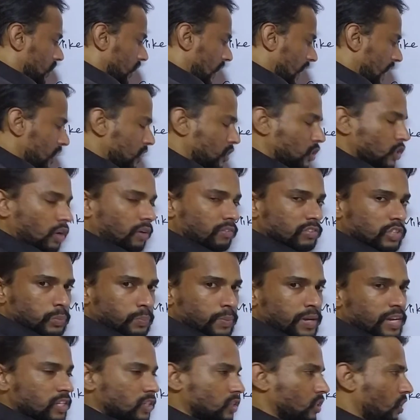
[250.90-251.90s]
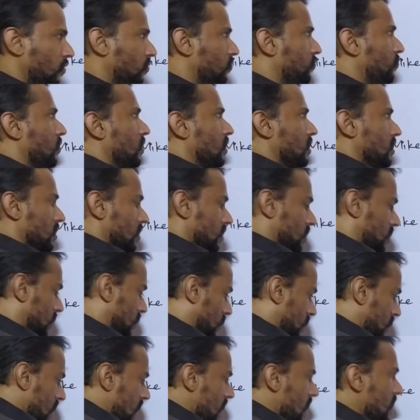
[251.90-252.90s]
the ratio of speeds of
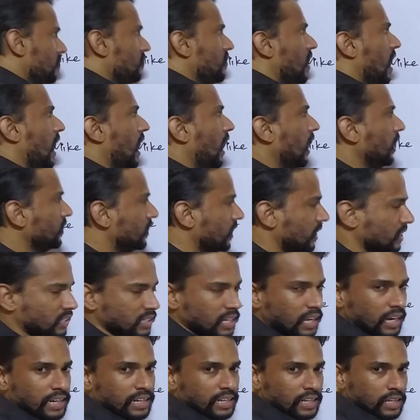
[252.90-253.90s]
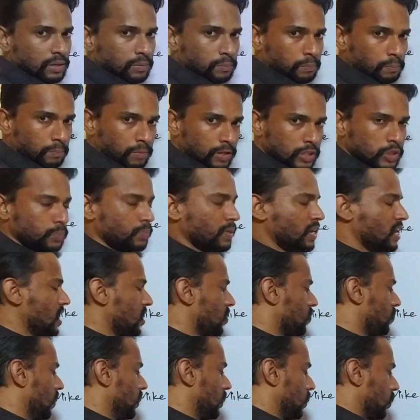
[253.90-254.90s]
Steve and the escalator must be
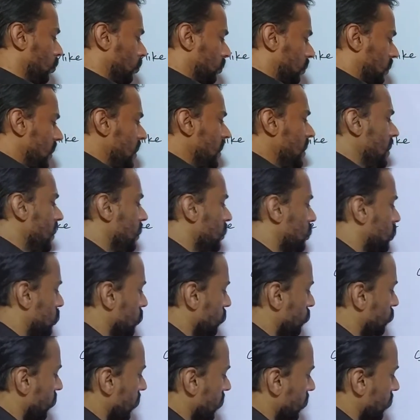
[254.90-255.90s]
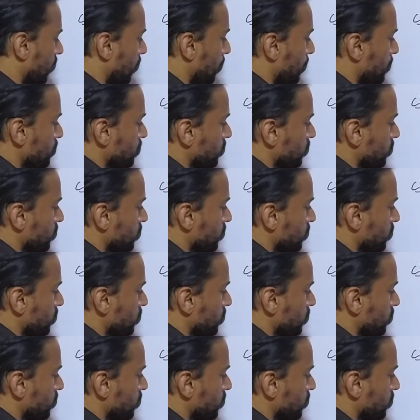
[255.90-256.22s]
equal to three is to five.